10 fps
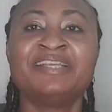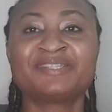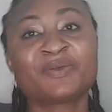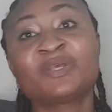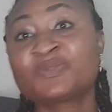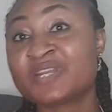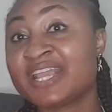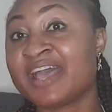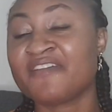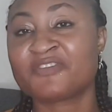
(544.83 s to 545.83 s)
So
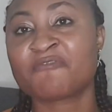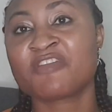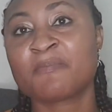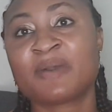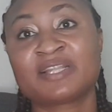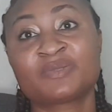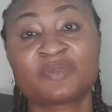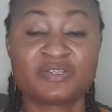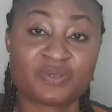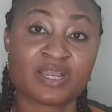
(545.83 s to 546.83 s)
Australia have different
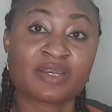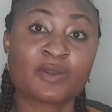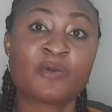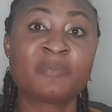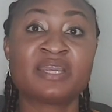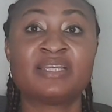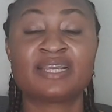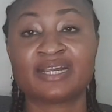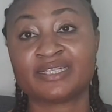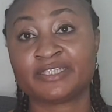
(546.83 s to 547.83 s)
pathways you can come here
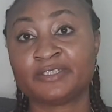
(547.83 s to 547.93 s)
legally.